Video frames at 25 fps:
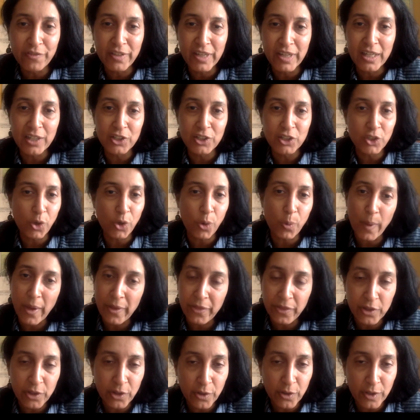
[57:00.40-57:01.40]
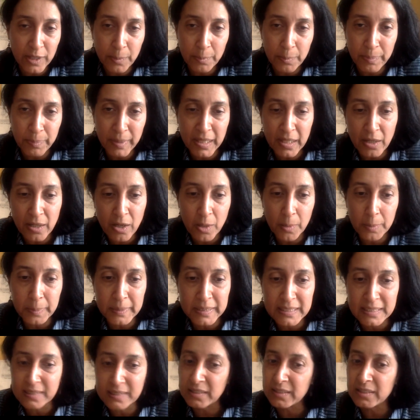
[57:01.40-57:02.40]
village or whether you're in a big
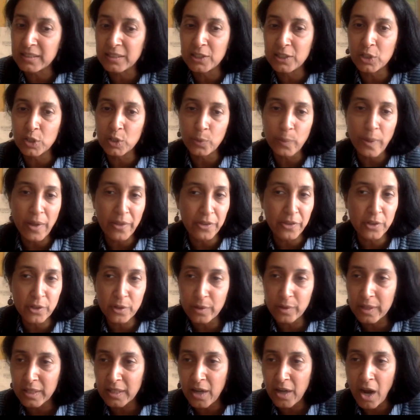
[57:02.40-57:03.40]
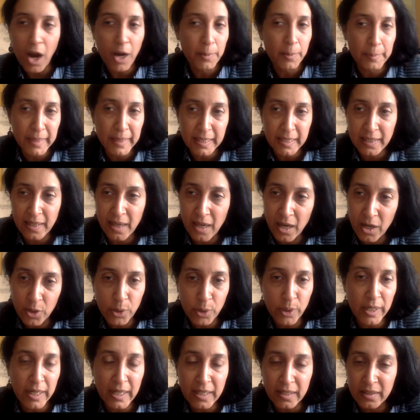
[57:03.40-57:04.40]
urban city, or whether you're in Armenia
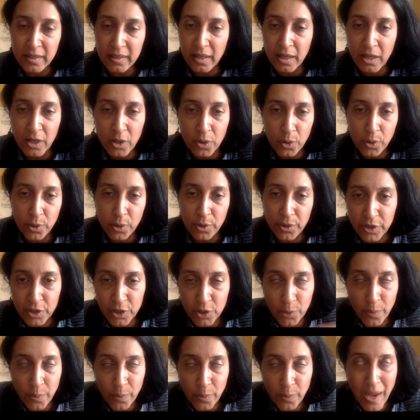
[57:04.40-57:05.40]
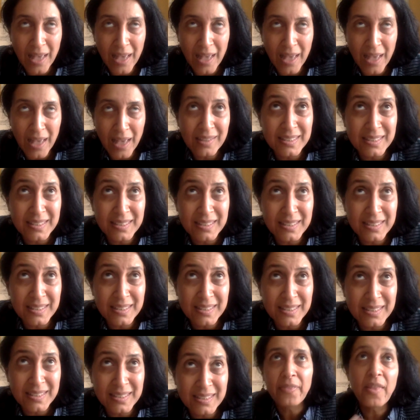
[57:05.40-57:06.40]
or India or the US.
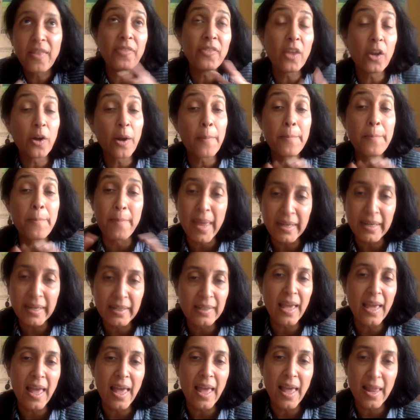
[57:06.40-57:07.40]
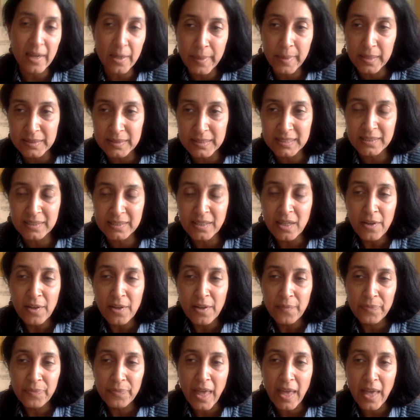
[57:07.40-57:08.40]
And then there are many elements
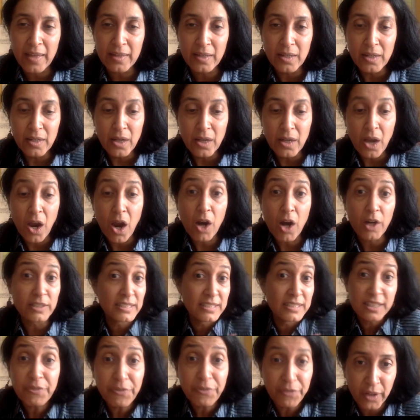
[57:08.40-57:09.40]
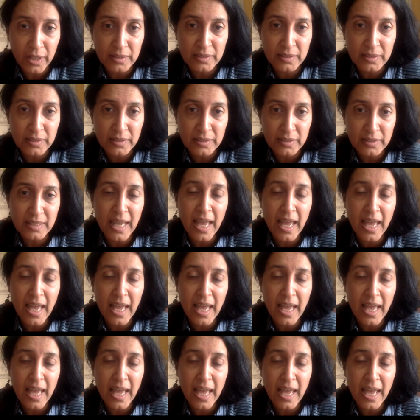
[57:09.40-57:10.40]
that are different and
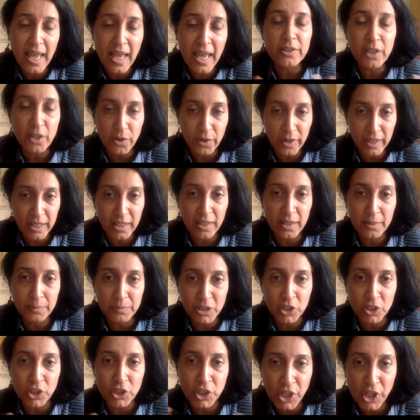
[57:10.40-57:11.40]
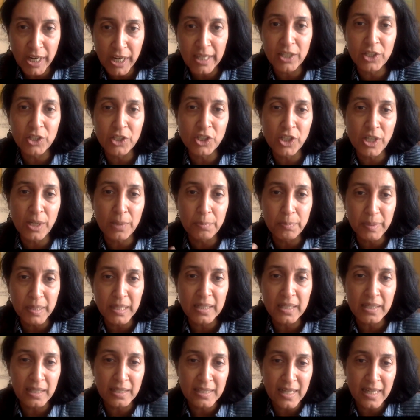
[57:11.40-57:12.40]
require curriculum to change and
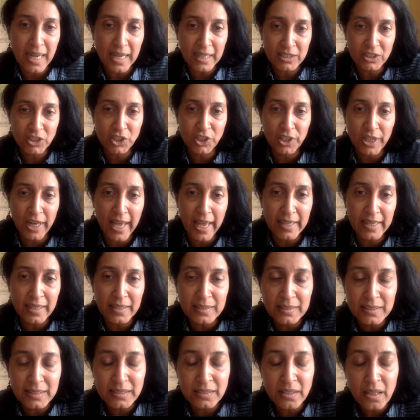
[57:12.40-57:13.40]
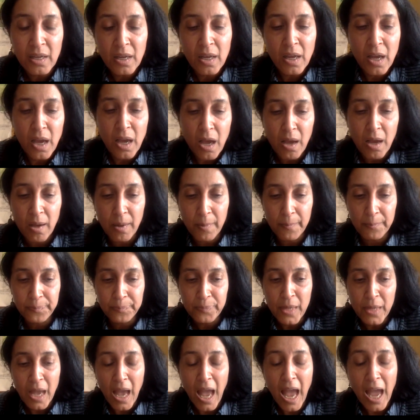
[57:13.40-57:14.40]
be contextualized.
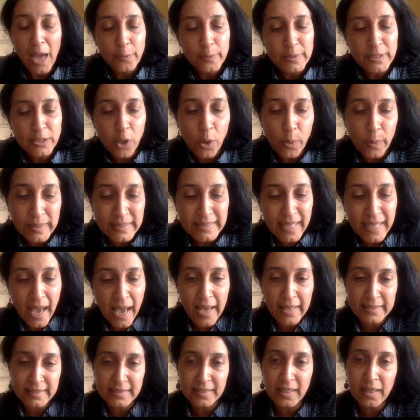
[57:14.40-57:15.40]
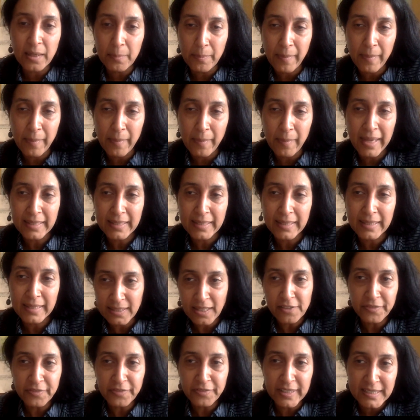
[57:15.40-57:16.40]
I was always asking
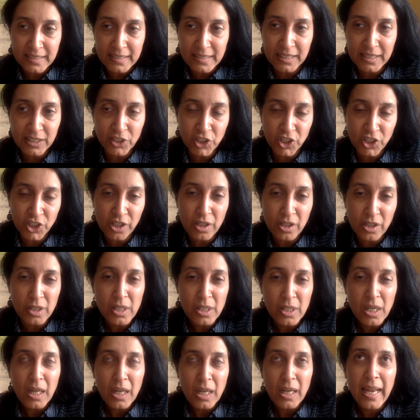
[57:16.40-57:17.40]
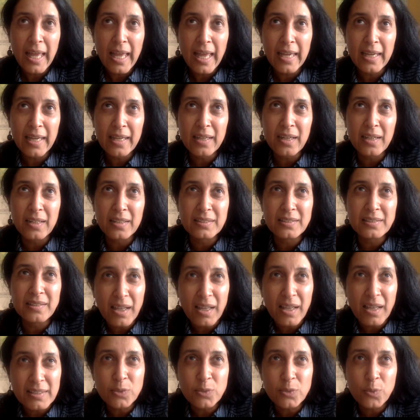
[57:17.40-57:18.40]
myself as a teacher, like,
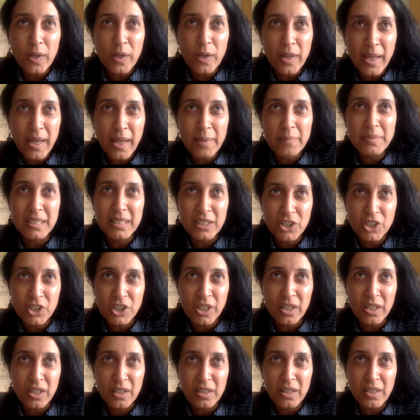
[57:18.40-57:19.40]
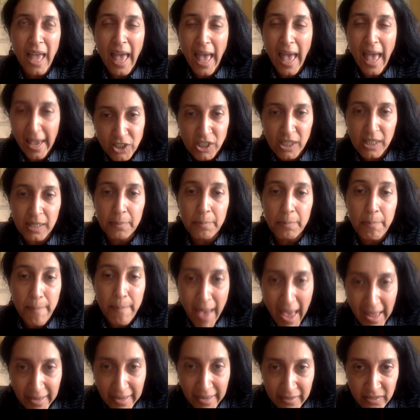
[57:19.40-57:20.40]
does what I'm teaching actually
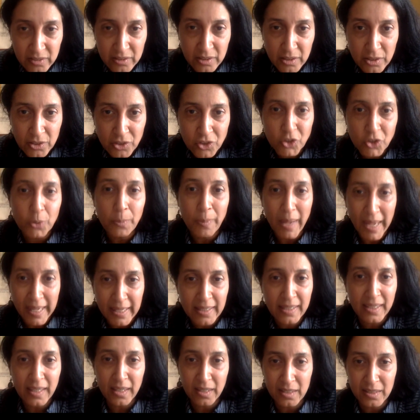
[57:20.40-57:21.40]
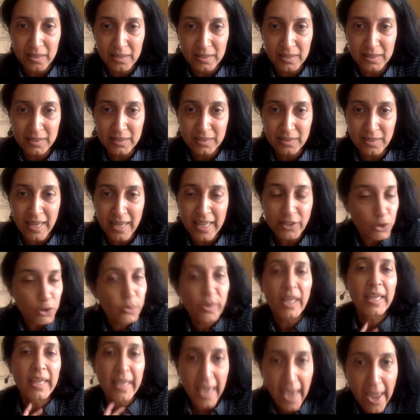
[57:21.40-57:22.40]
matter to my kids? Like, do
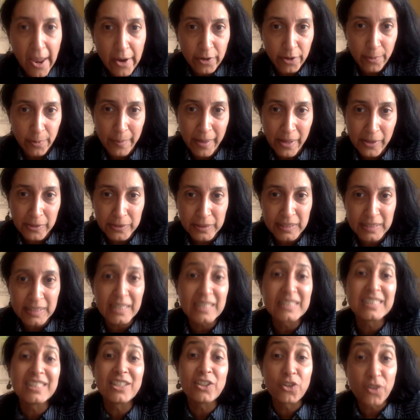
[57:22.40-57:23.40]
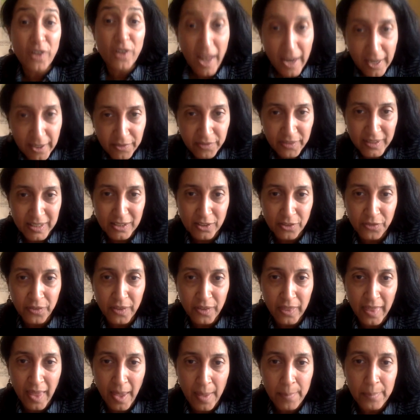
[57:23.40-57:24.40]
they care about it? Is it relevant for
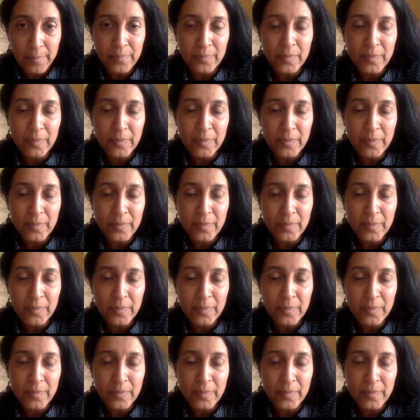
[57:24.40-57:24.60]
them?